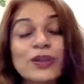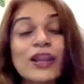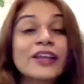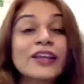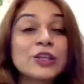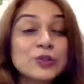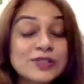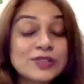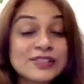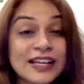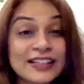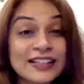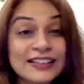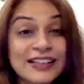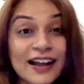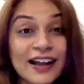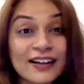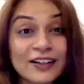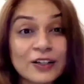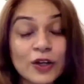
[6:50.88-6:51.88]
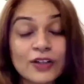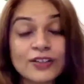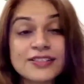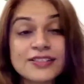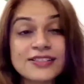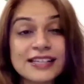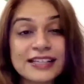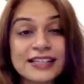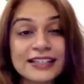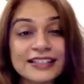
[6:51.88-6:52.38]
like you said, that not a
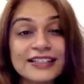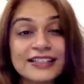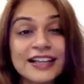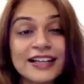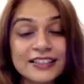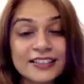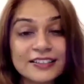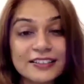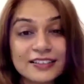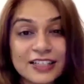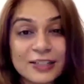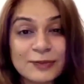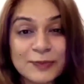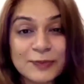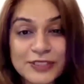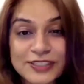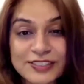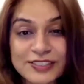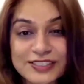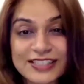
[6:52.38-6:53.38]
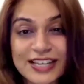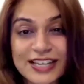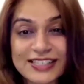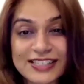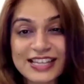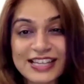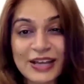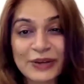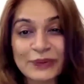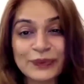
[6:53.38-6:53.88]
single elderly person
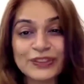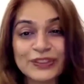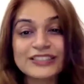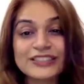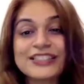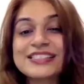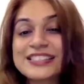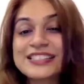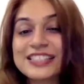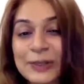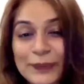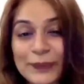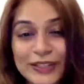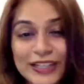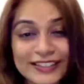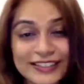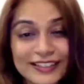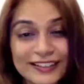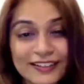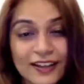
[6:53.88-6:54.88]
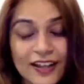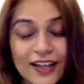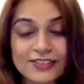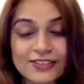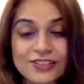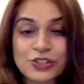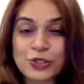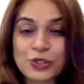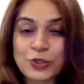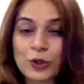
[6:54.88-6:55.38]
has ever discriminated
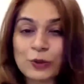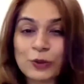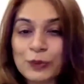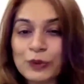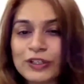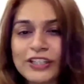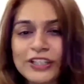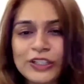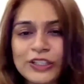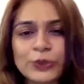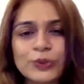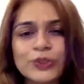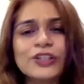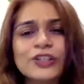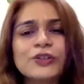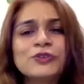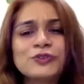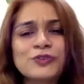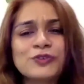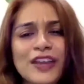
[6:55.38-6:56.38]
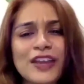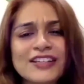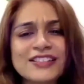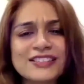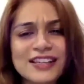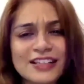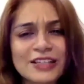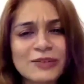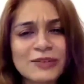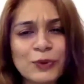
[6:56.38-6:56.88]
against you or bullied you. Did you face
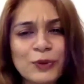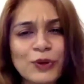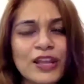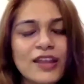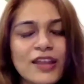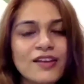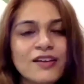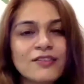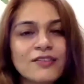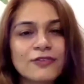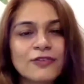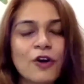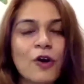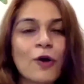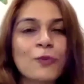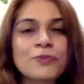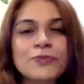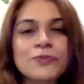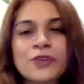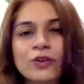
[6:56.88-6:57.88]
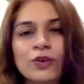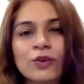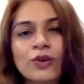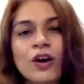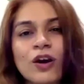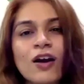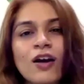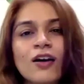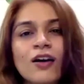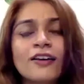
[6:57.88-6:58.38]
any bullying from,
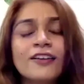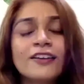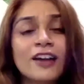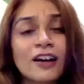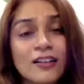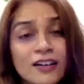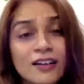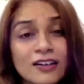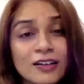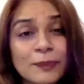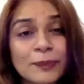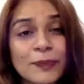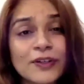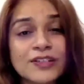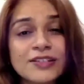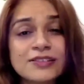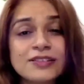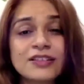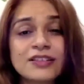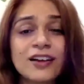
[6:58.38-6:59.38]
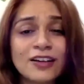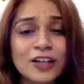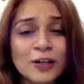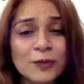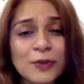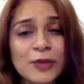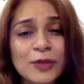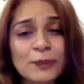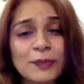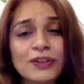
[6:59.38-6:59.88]
younger
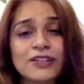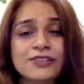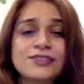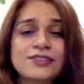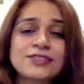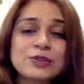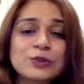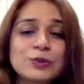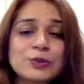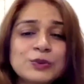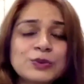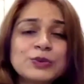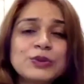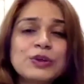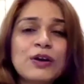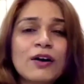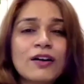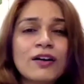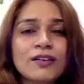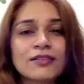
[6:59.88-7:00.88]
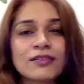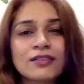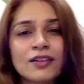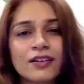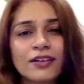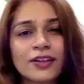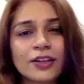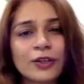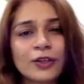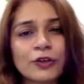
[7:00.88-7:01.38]
people in school or,
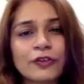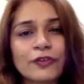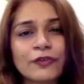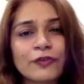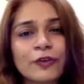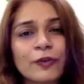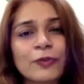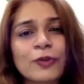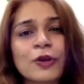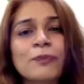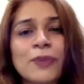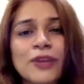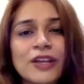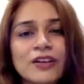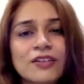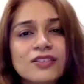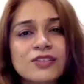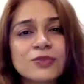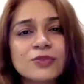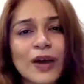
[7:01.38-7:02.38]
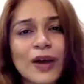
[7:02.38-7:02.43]
from your peers